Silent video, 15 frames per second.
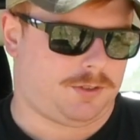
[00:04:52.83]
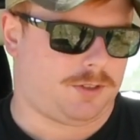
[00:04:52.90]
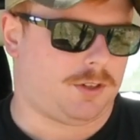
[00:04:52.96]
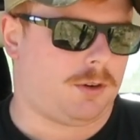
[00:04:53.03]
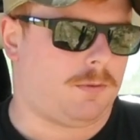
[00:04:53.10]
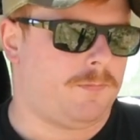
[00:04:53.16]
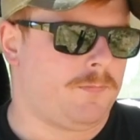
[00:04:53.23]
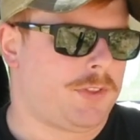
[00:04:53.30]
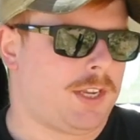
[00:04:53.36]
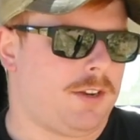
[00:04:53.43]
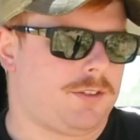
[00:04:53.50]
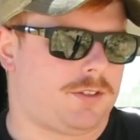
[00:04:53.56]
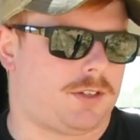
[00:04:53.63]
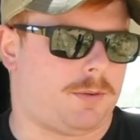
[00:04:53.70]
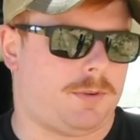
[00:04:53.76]
So
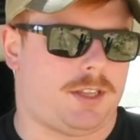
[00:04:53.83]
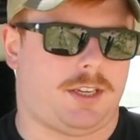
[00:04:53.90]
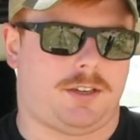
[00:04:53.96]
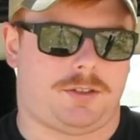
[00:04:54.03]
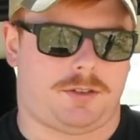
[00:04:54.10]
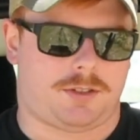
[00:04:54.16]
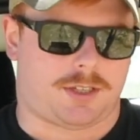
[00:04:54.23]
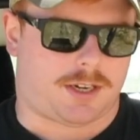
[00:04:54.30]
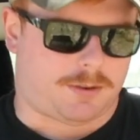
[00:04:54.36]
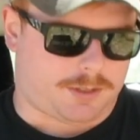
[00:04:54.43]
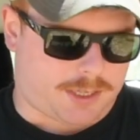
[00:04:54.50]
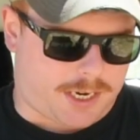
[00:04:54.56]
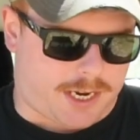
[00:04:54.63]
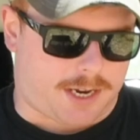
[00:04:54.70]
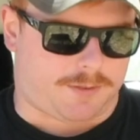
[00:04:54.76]
some of the issues that I
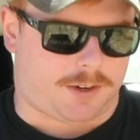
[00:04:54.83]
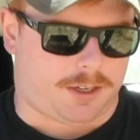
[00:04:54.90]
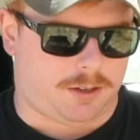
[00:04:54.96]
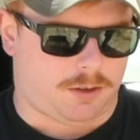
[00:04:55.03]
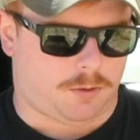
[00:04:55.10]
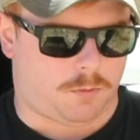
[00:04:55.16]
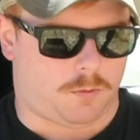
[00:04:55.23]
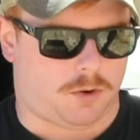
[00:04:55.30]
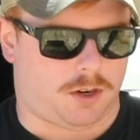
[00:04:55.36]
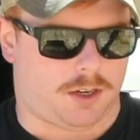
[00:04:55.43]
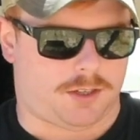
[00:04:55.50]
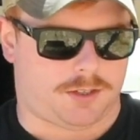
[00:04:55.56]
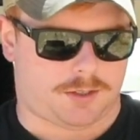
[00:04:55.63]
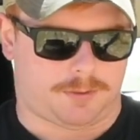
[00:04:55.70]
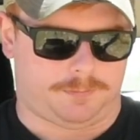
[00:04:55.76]
was having
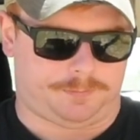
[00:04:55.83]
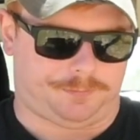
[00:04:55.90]
was